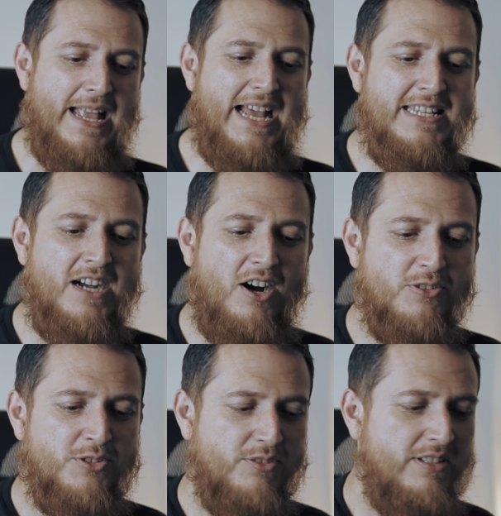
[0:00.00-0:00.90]
Anyhow,
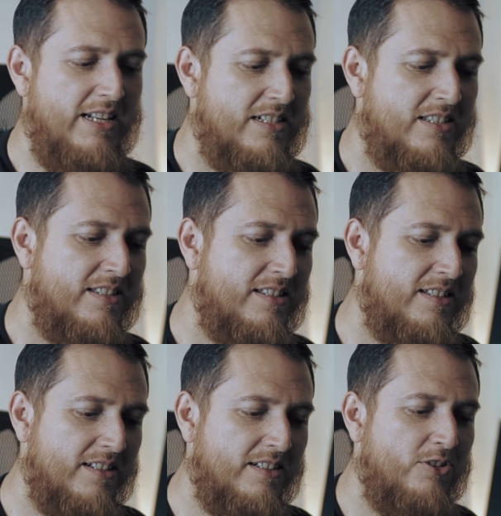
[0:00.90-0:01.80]
so let's
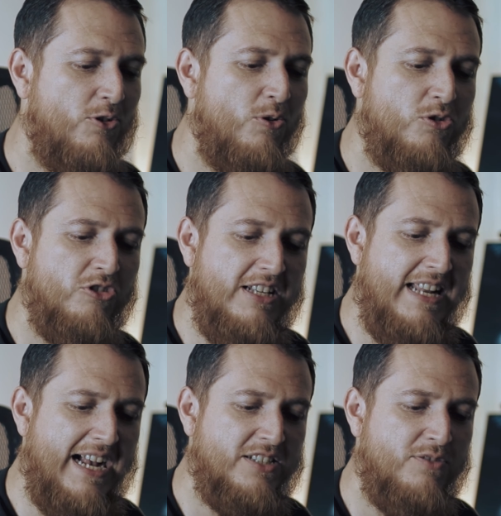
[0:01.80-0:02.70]
go to the
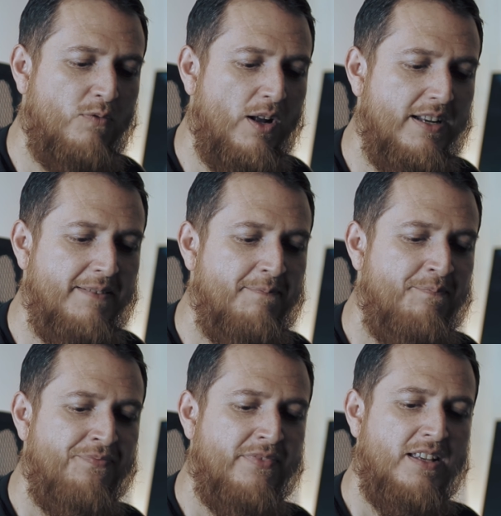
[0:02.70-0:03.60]
next one,
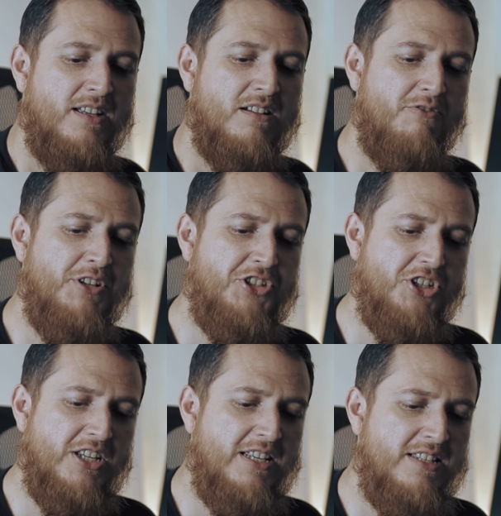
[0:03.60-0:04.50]
which
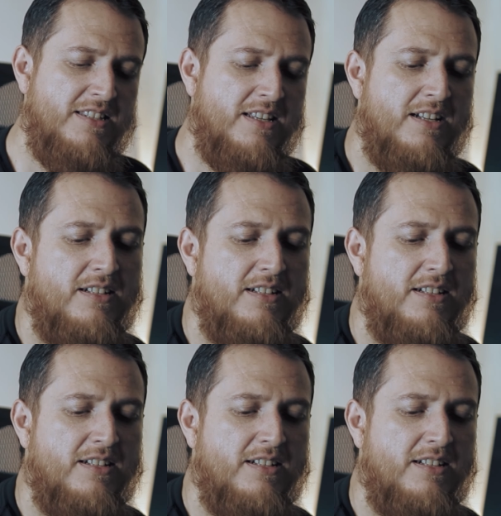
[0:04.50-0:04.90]
is